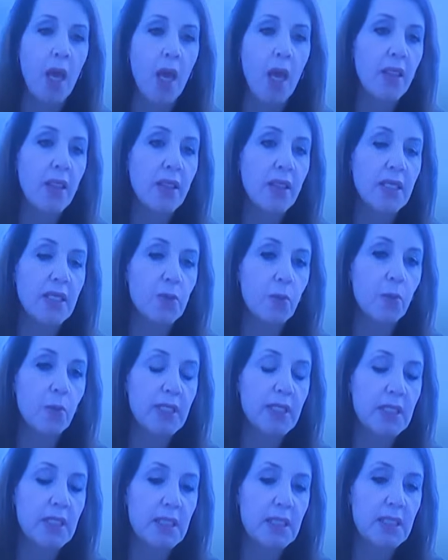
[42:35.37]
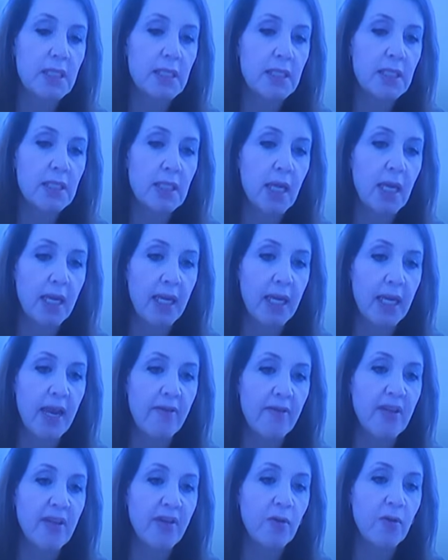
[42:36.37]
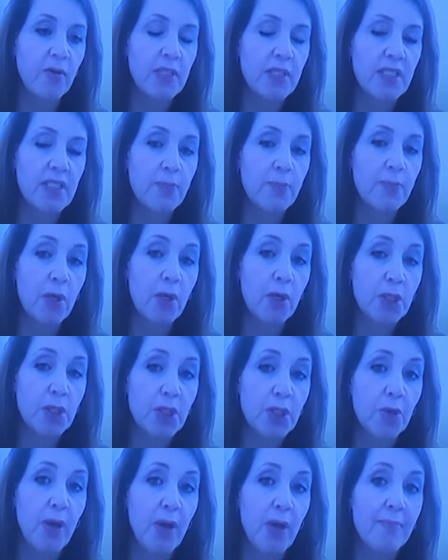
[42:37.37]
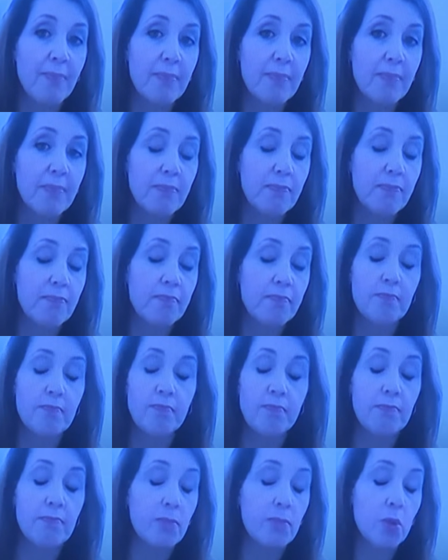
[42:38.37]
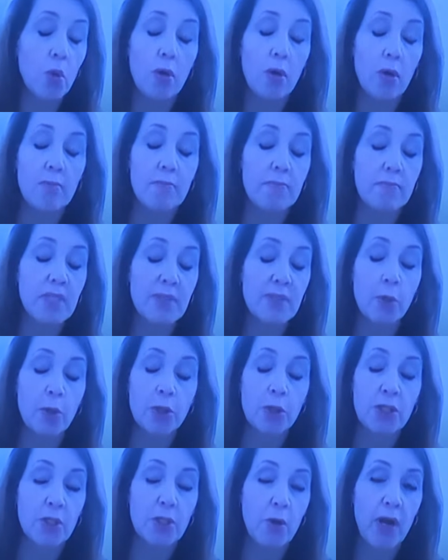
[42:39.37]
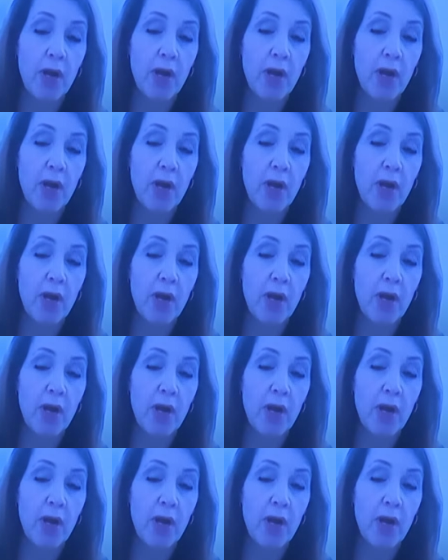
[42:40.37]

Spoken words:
These witnesses, again, have never been spoken to, and nor Ms. Merchant nor anyone.